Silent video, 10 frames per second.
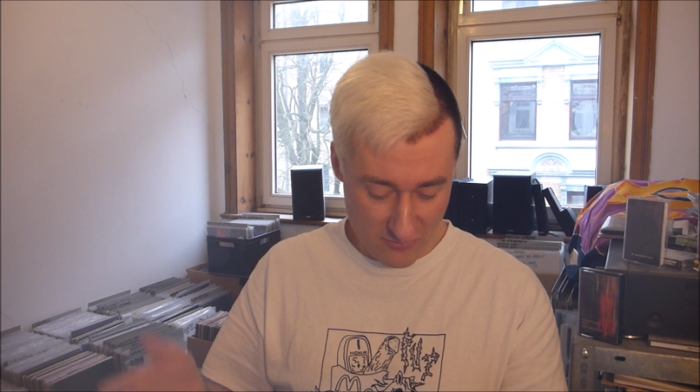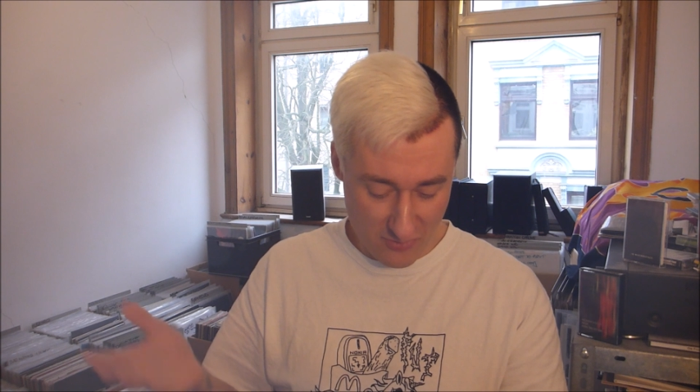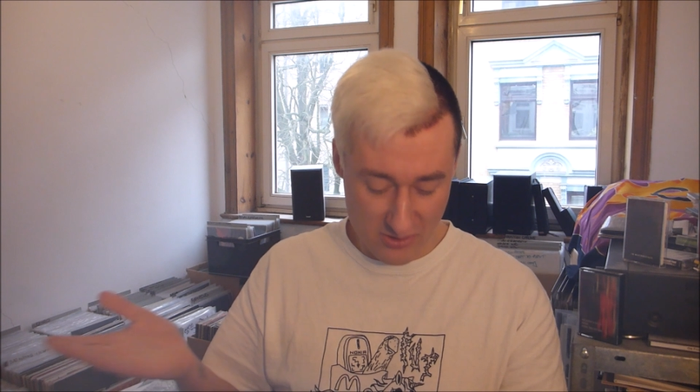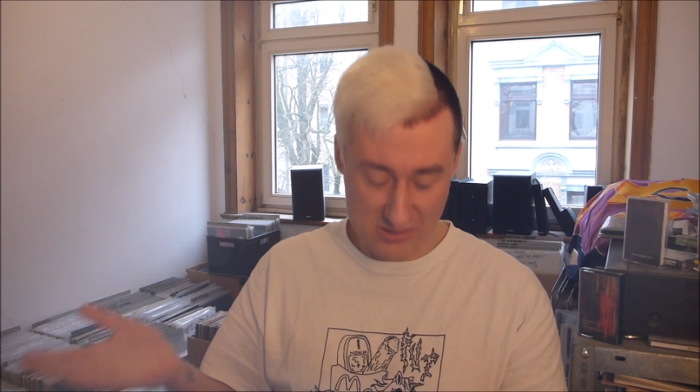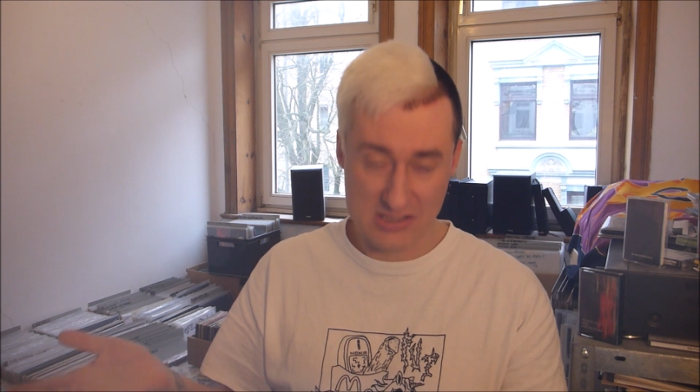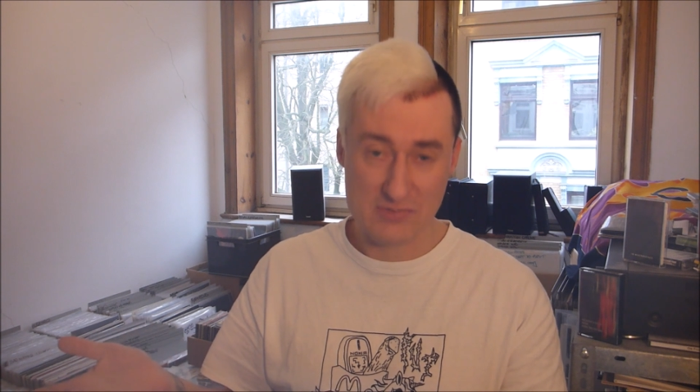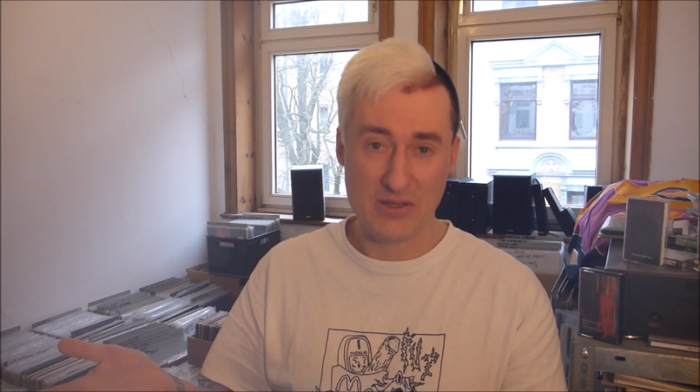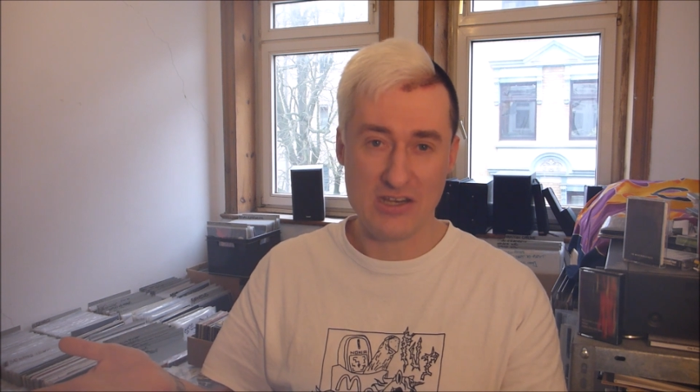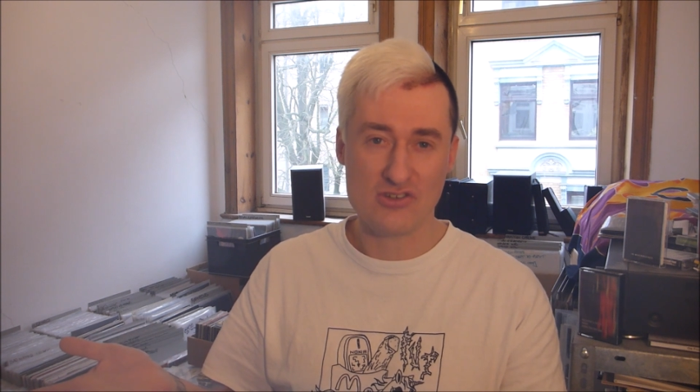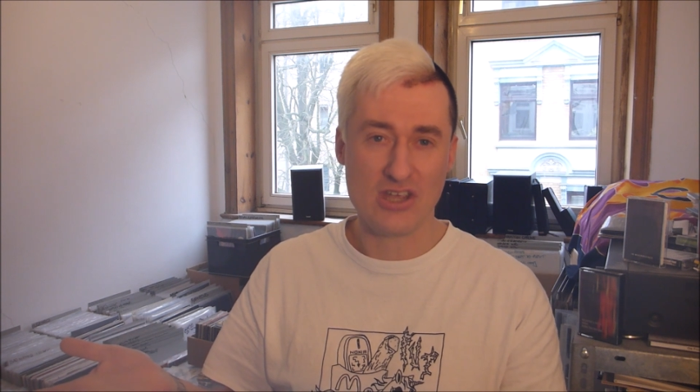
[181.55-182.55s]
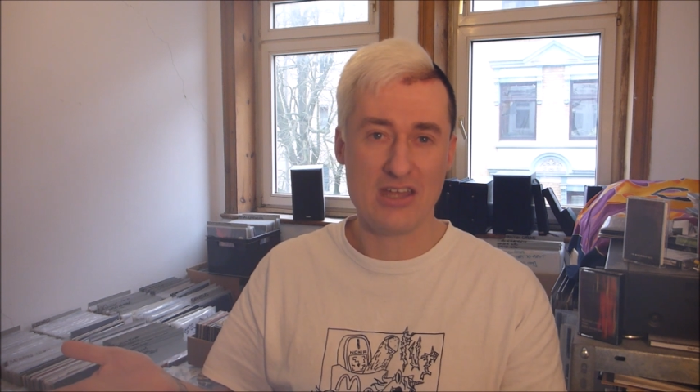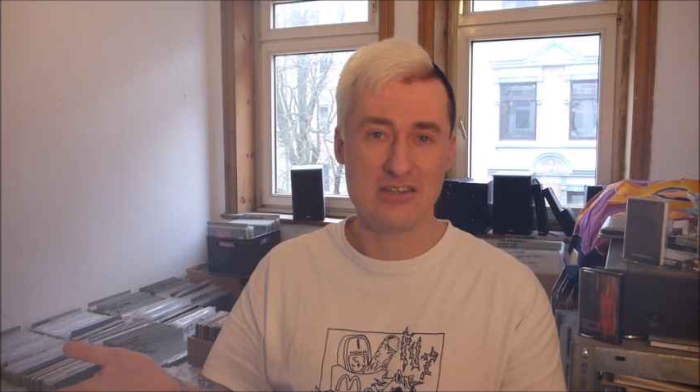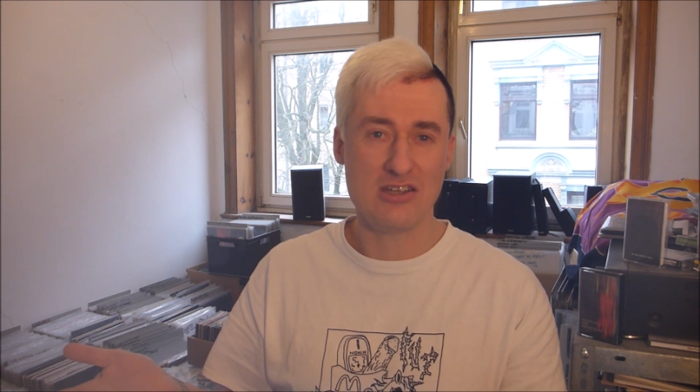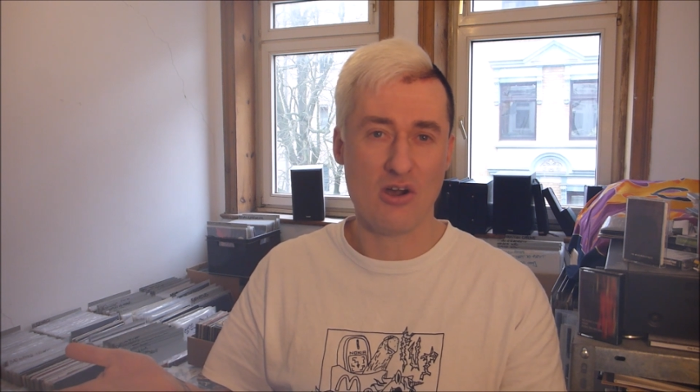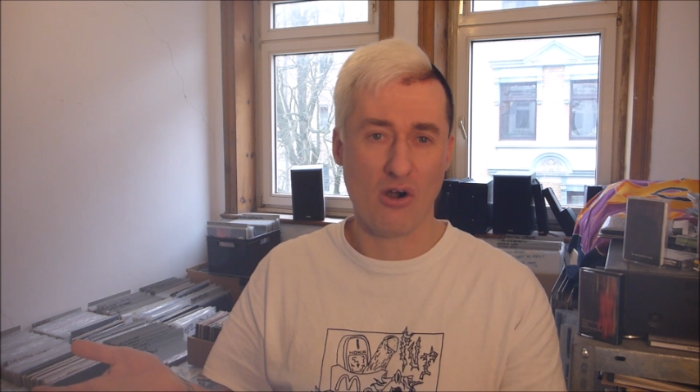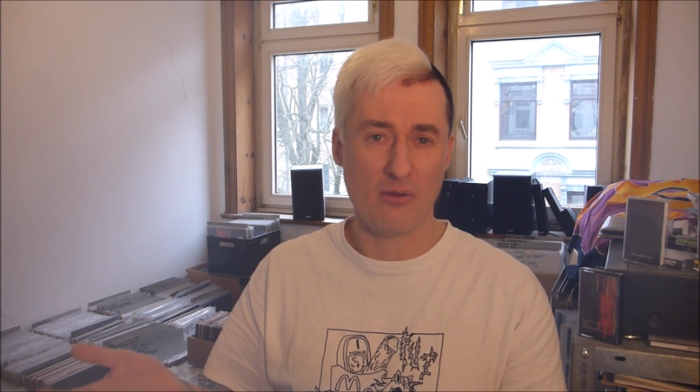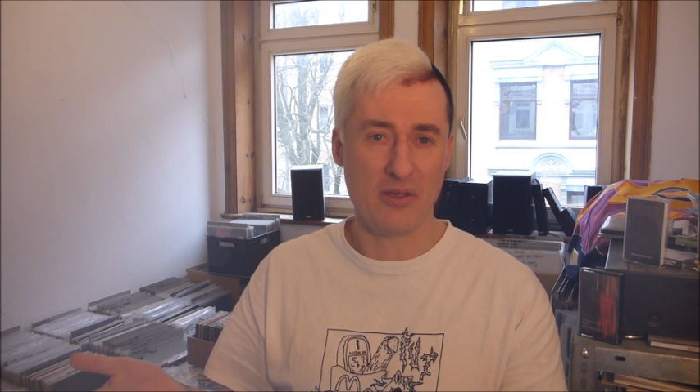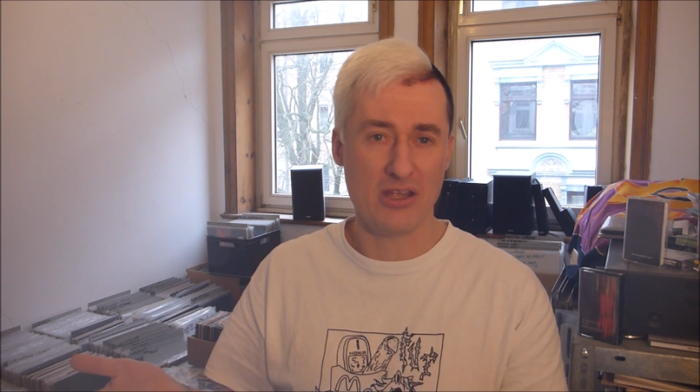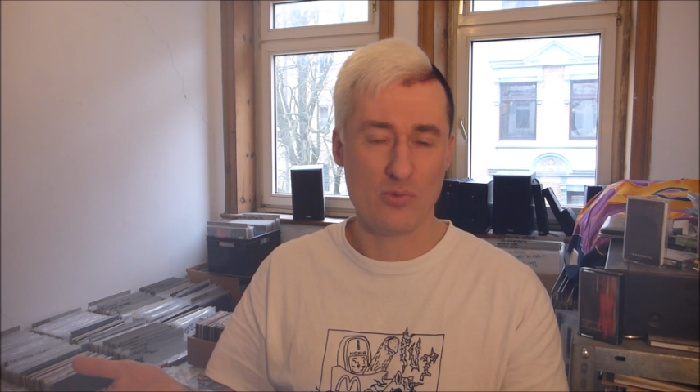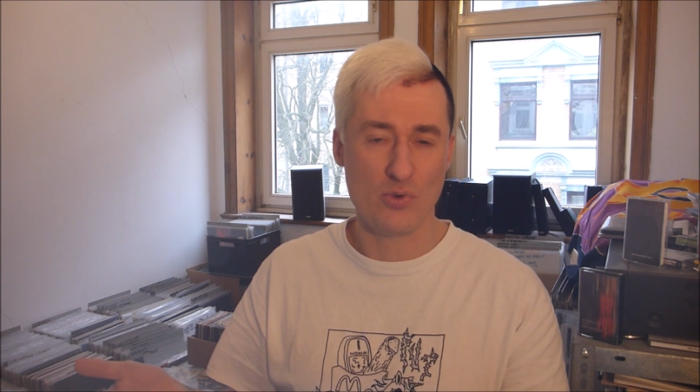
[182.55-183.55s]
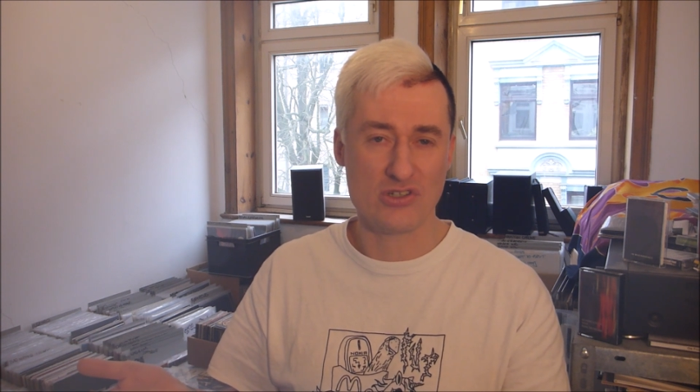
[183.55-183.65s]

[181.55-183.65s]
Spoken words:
of course, Speedy J Deorbit,